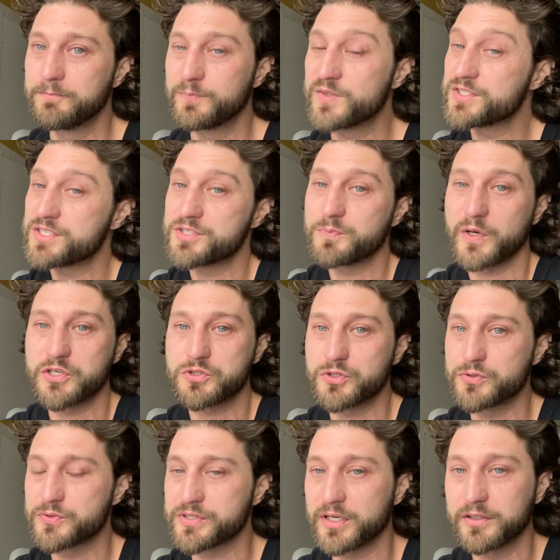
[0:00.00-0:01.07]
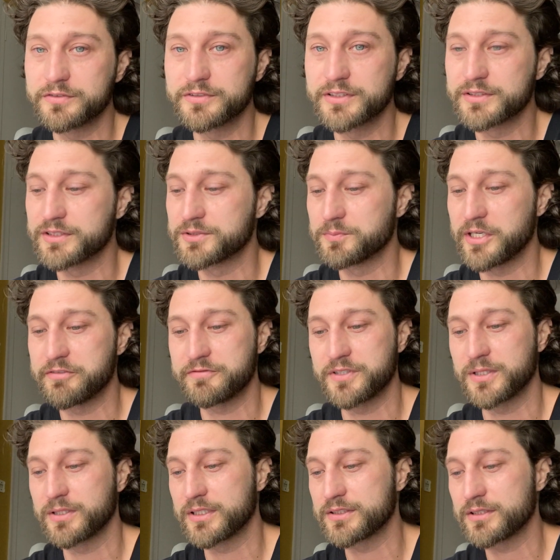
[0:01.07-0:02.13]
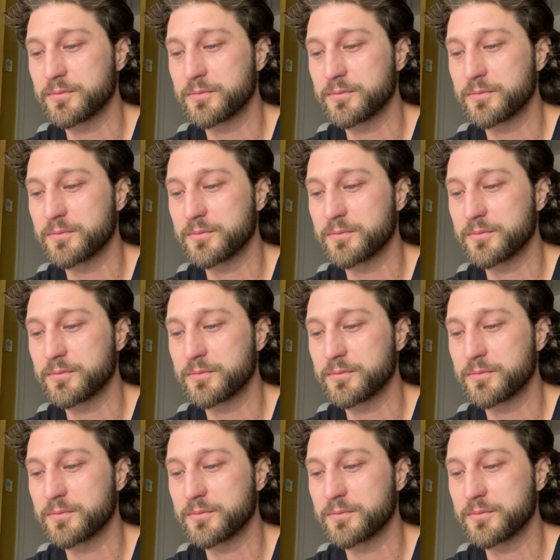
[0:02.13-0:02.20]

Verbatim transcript: This is my true self. This is my feelings.